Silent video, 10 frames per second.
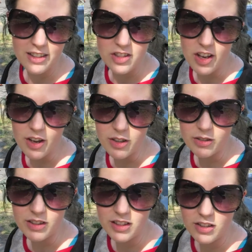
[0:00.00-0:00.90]
So
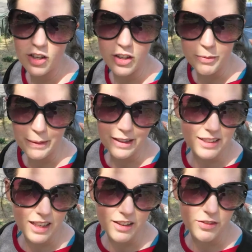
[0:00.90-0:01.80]
mm. this could be a
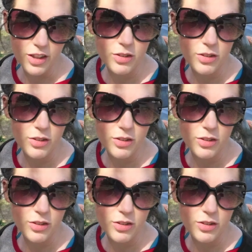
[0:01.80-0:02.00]
site of